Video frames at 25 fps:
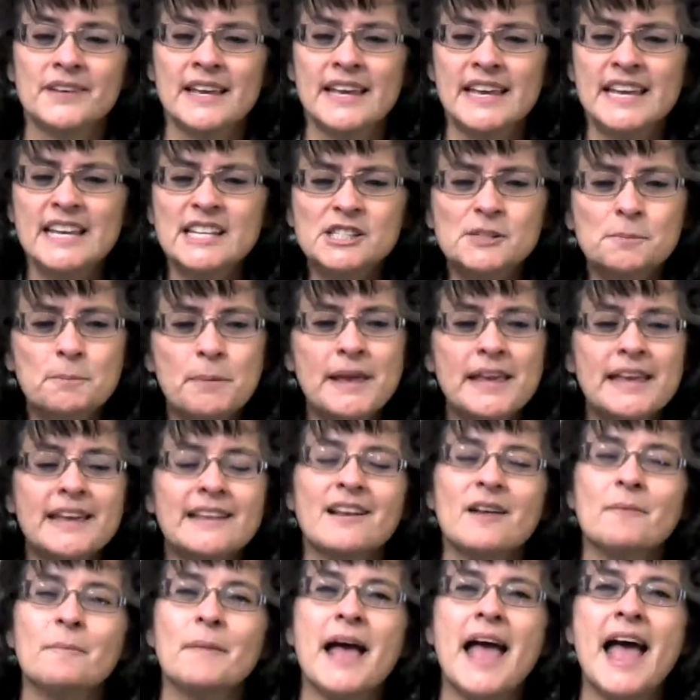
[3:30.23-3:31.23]
He's
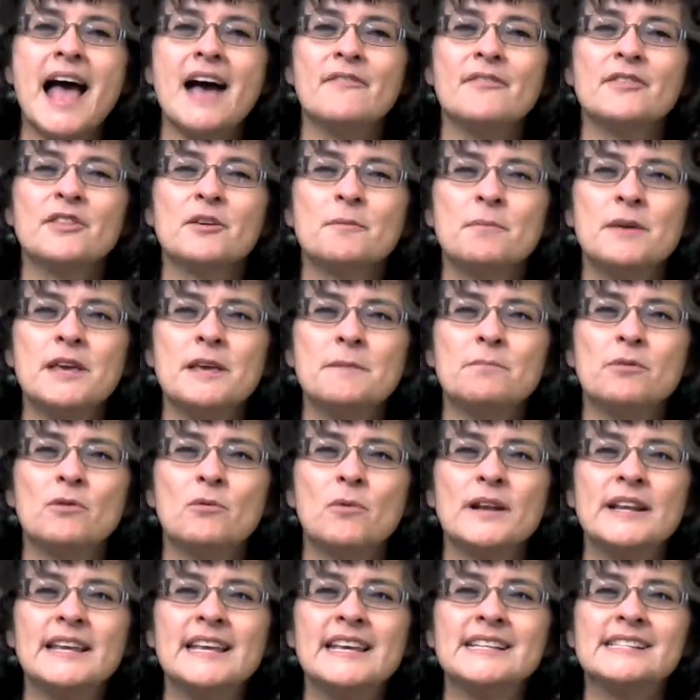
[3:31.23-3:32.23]
speaking on behalf of the people
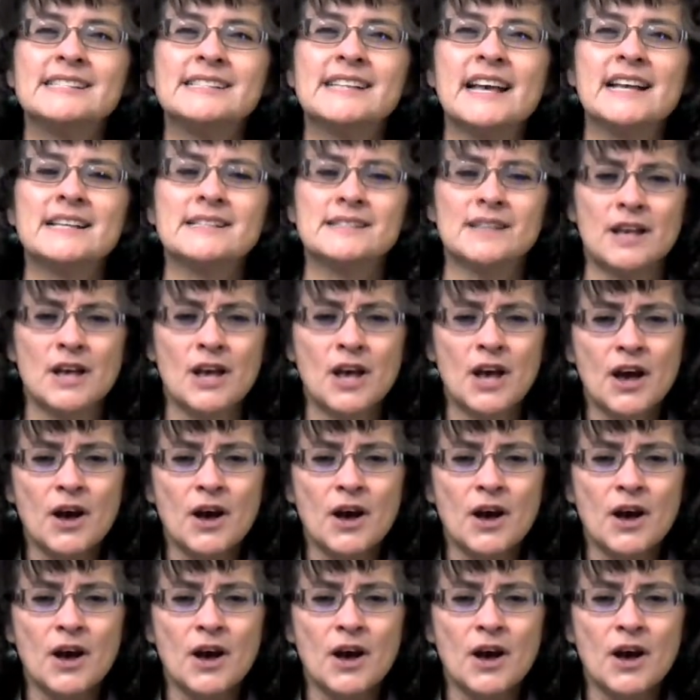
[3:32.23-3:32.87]
when he says,